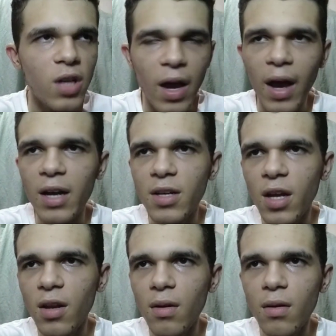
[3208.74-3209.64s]
yeah, I
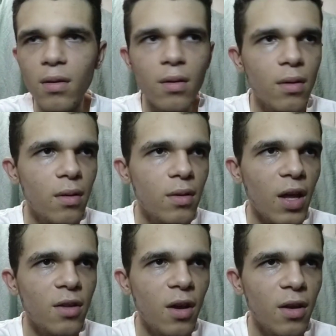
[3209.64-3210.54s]
did,
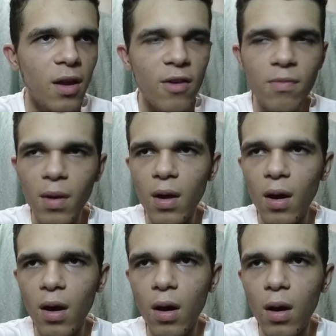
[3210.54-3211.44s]
they did give me
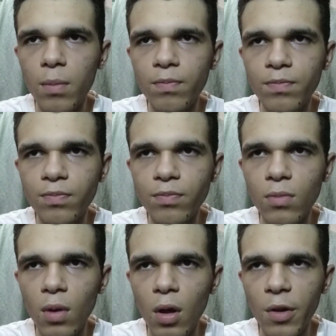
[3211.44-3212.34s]
a
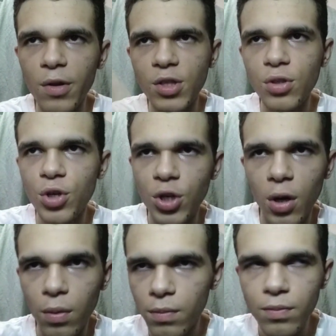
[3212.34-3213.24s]
list to
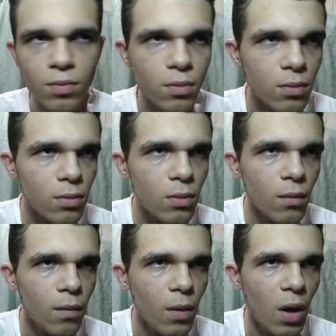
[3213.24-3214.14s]
show.
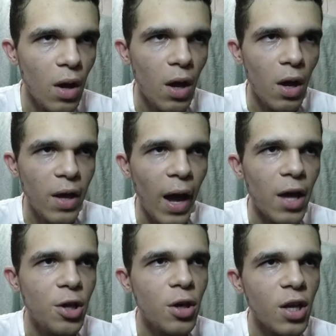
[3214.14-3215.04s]

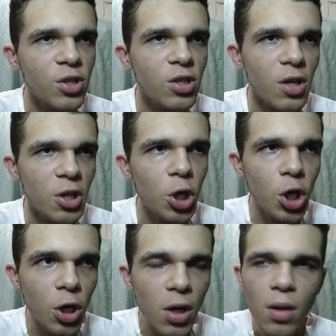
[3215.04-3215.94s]
Yeah, you can, you
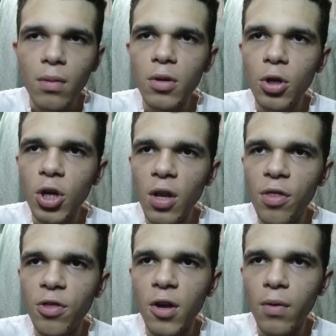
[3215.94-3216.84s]
could, you could
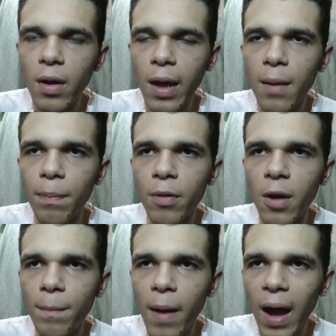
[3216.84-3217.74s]
in theory like
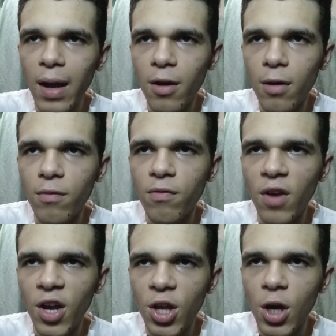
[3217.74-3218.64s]
playback a
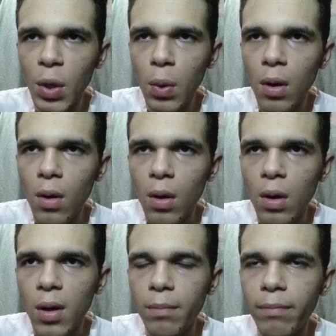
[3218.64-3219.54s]
video,
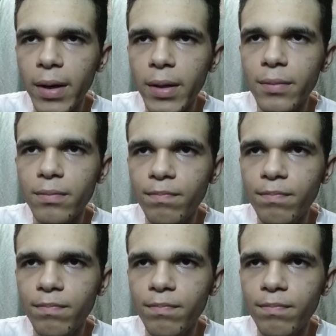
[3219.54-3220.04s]
but